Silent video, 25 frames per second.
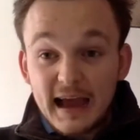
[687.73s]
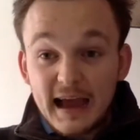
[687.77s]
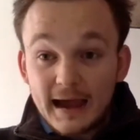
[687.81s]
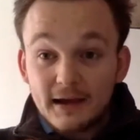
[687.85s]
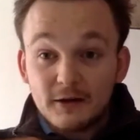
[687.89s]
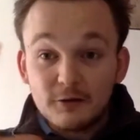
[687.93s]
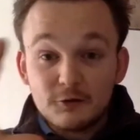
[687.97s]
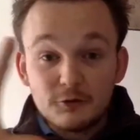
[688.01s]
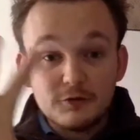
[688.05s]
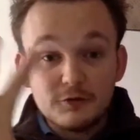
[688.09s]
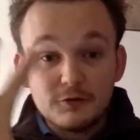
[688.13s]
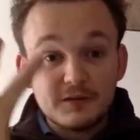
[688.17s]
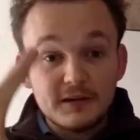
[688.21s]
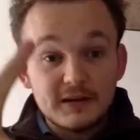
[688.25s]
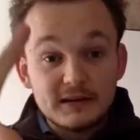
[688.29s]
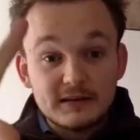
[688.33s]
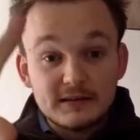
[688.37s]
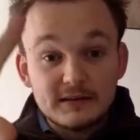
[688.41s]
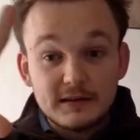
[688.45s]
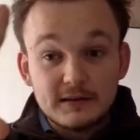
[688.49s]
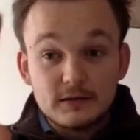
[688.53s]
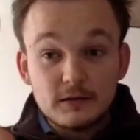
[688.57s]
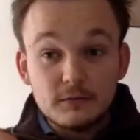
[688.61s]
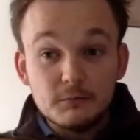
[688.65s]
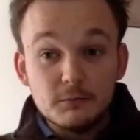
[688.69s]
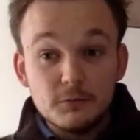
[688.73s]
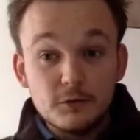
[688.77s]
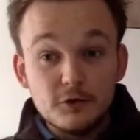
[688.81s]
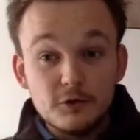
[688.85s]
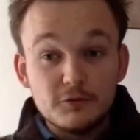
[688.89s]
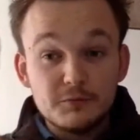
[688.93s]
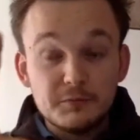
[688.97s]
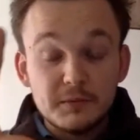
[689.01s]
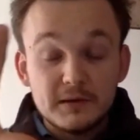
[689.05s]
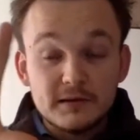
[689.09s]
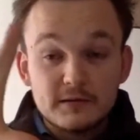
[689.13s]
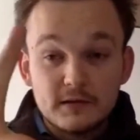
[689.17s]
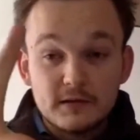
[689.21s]
aggravating the
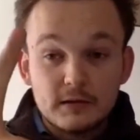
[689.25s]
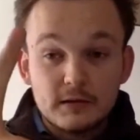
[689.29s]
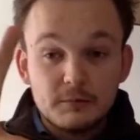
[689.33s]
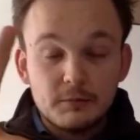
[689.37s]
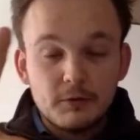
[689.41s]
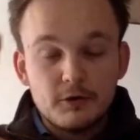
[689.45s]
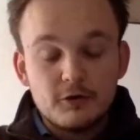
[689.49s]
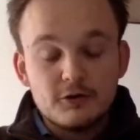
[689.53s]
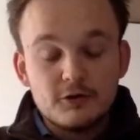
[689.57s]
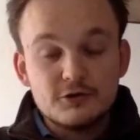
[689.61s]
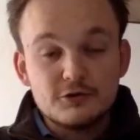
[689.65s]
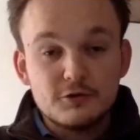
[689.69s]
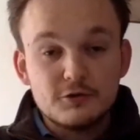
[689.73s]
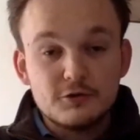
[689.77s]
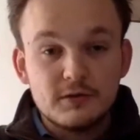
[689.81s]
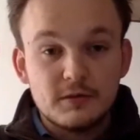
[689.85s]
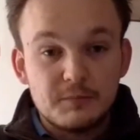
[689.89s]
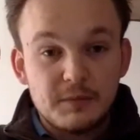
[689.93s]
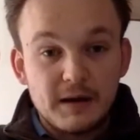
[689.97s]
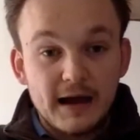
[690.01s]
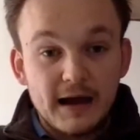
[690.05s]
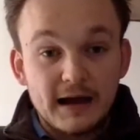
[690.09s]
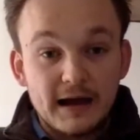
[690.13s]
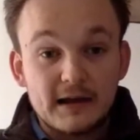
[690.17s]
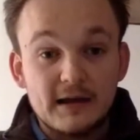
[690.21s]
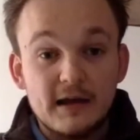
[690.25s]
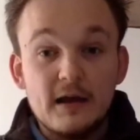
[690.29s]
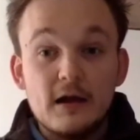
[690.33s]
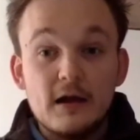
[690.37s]
movement and the back